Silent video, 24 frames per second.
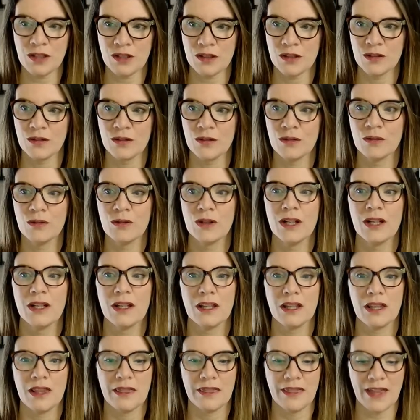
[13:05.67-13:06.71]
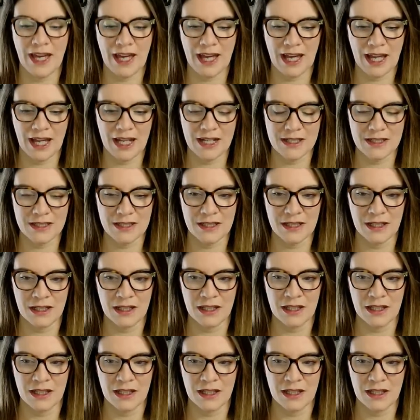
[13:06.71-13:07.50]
you that